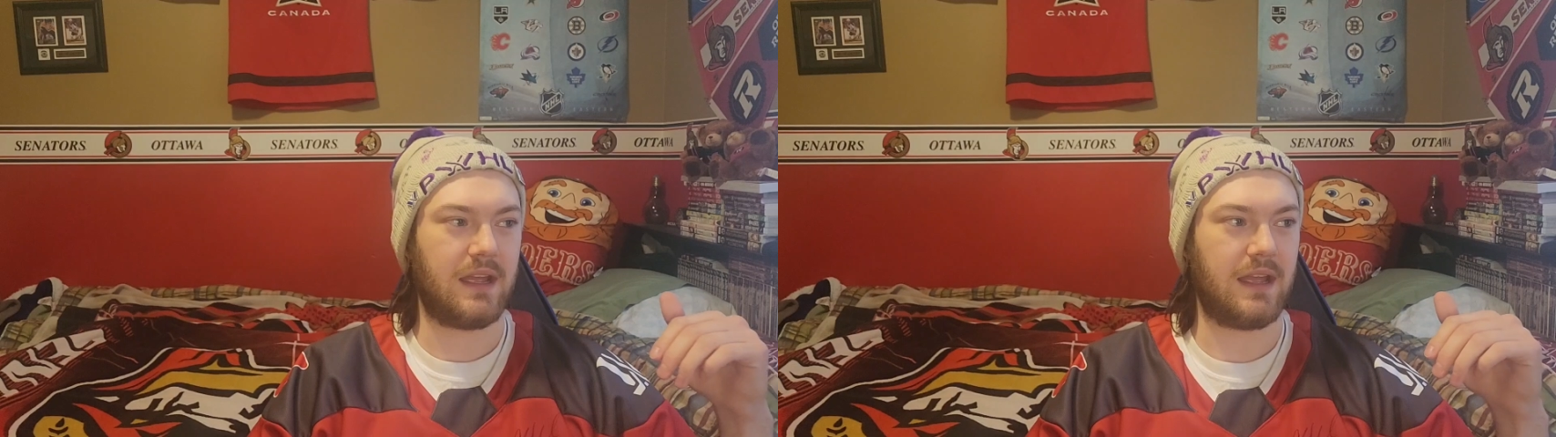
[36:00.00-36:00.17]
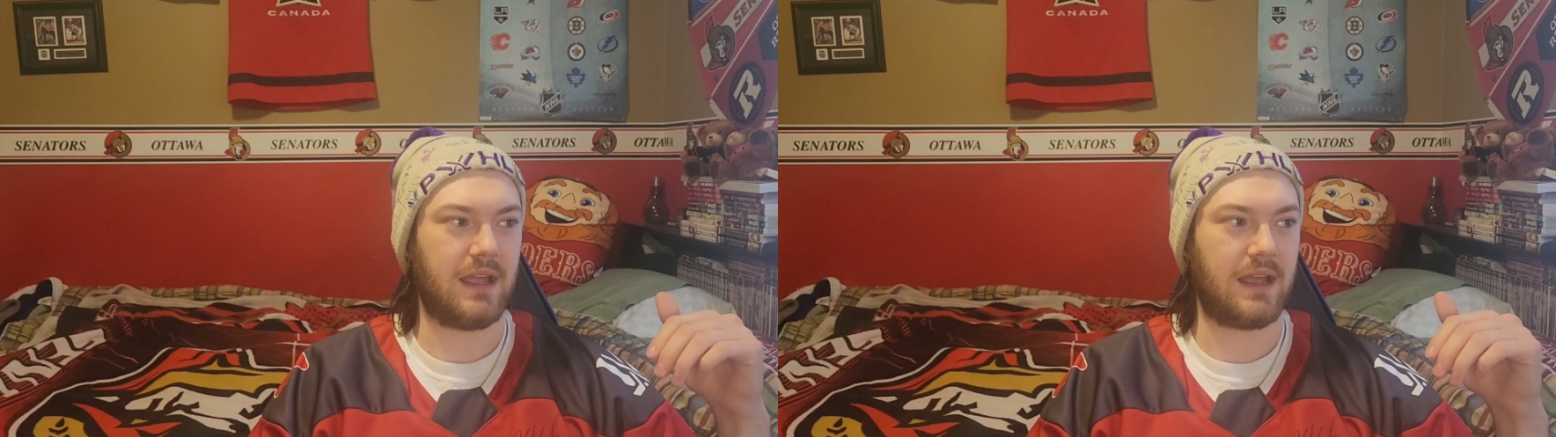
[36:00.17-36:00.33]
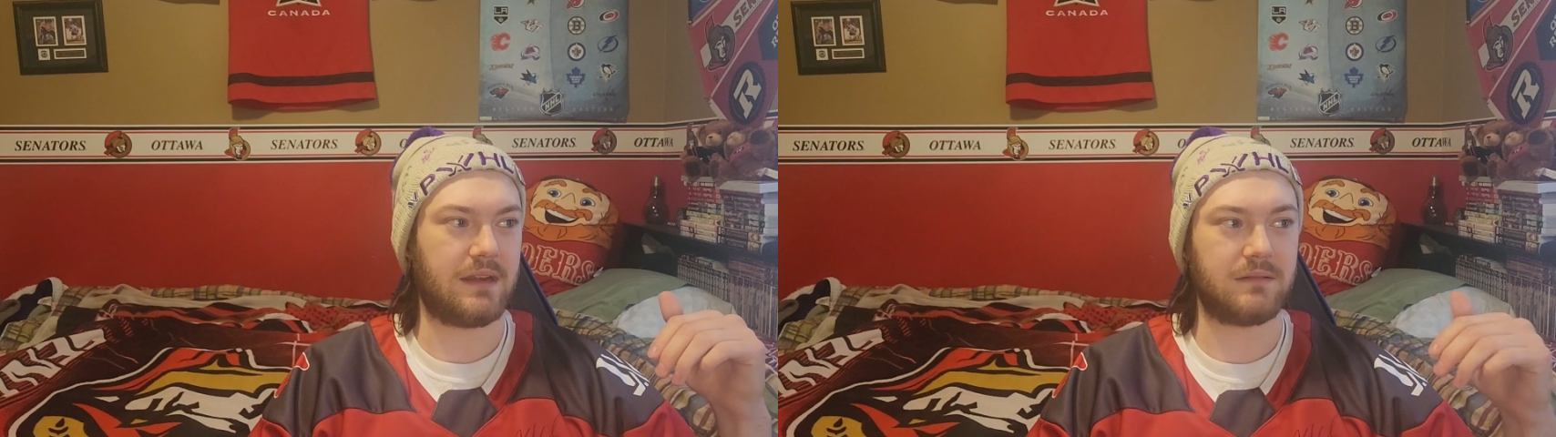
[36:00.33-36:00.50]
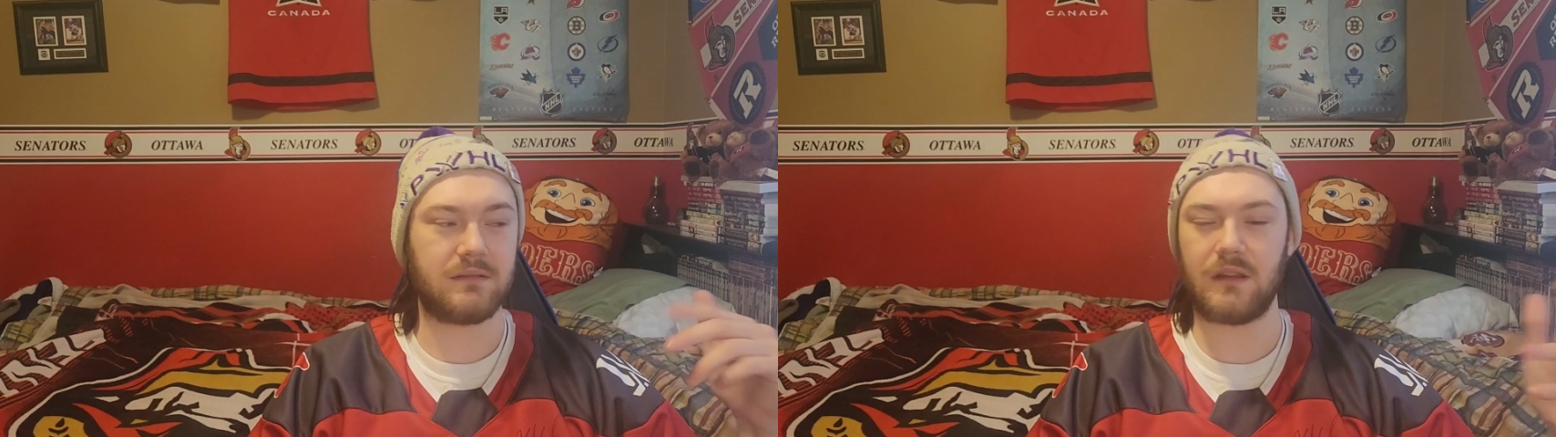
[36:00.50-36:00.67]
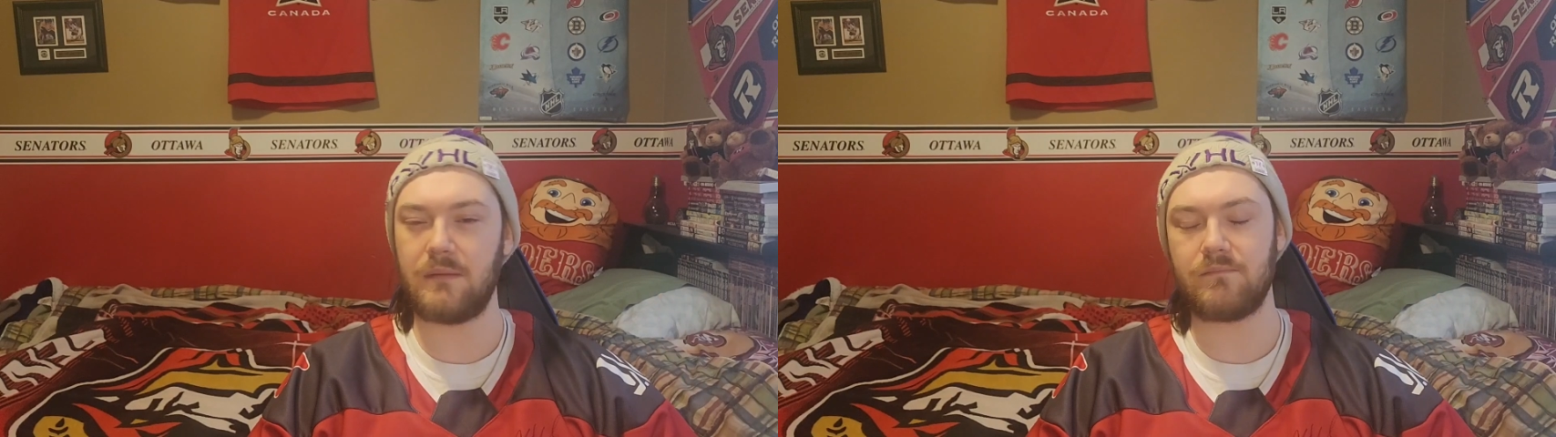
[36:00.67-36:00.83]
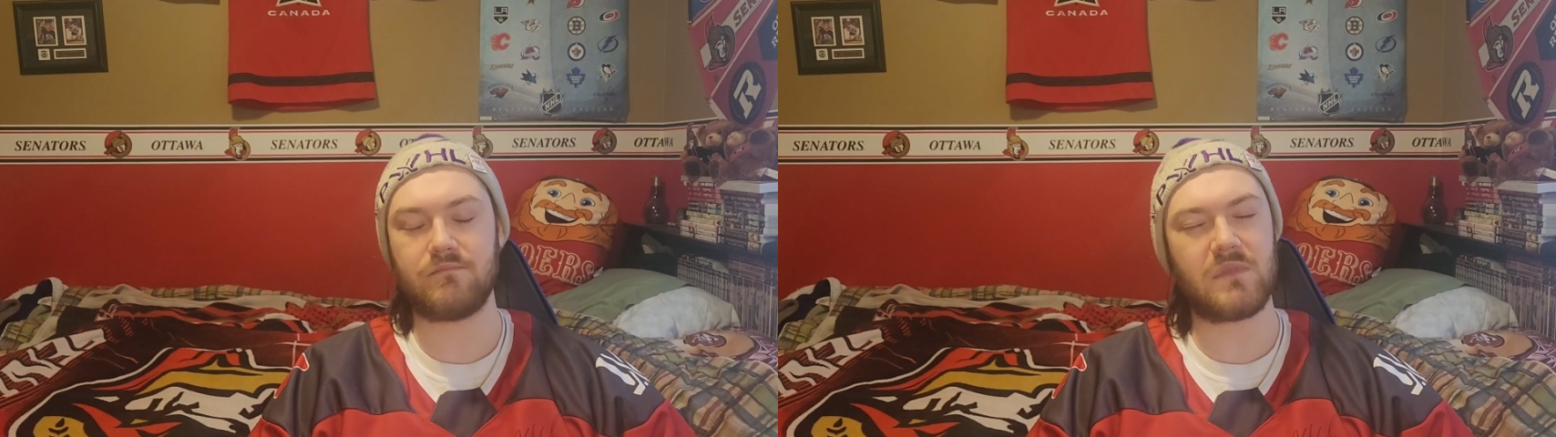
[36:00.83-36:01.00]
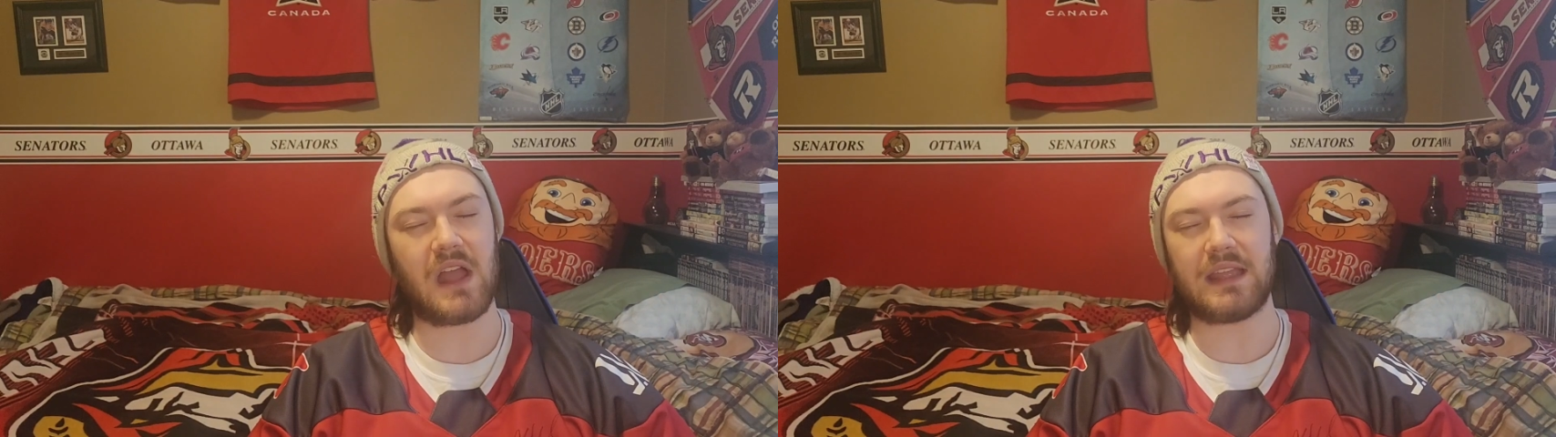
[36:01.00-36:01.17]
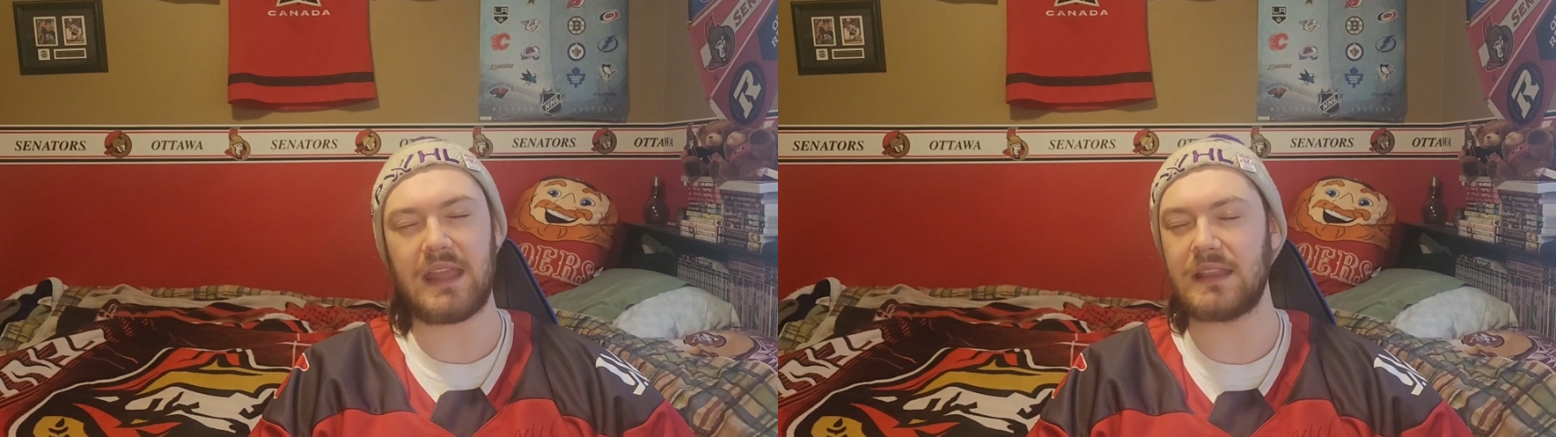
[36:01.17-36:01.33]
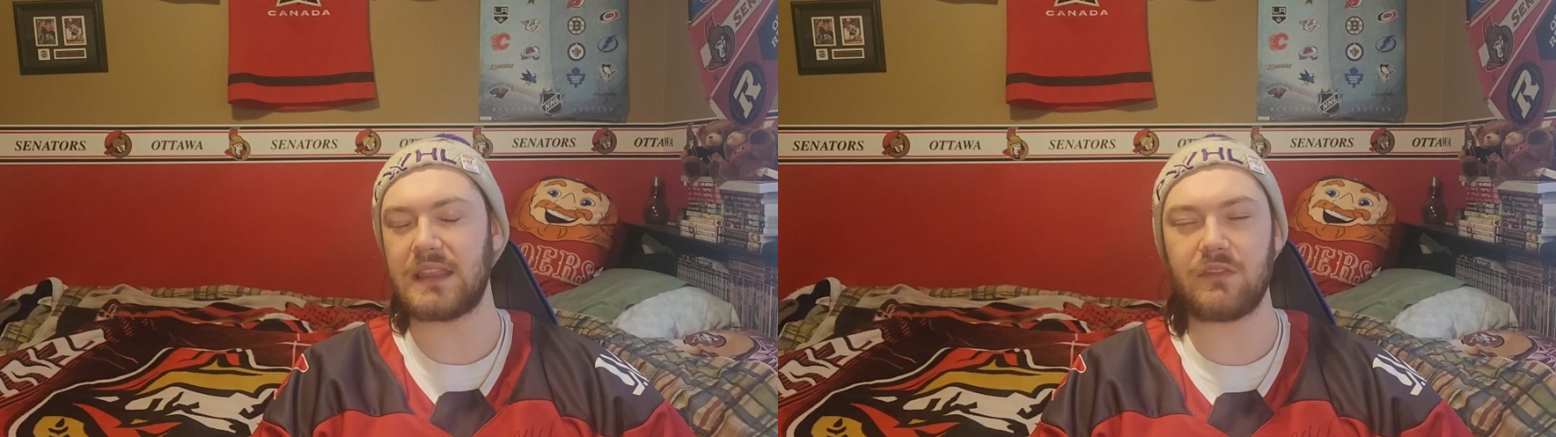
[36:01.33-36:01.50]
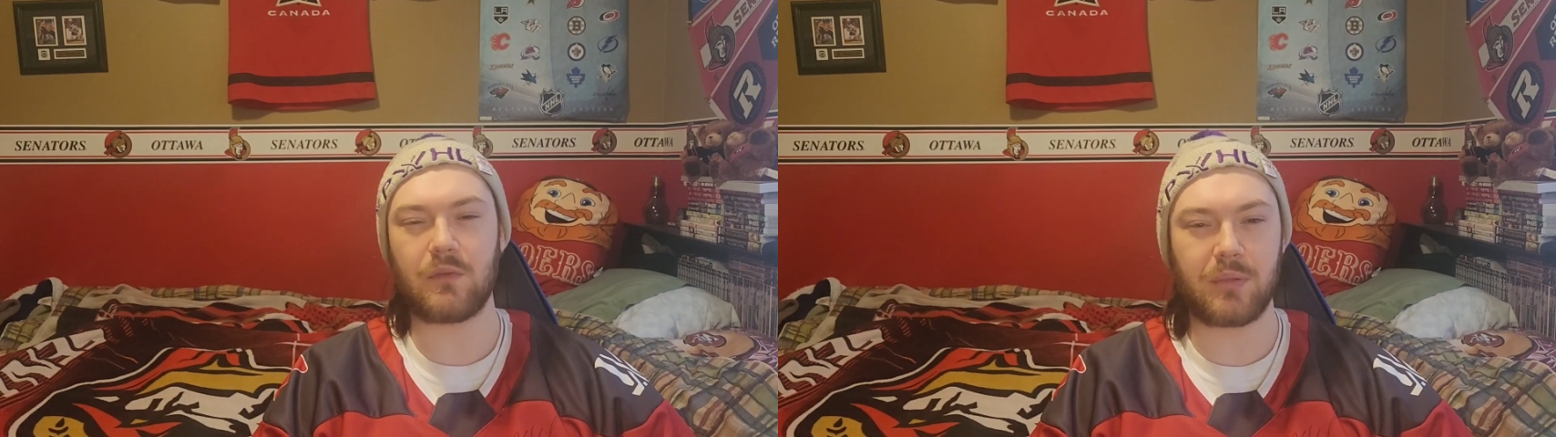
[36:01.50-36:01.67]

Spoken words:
And I can't think of a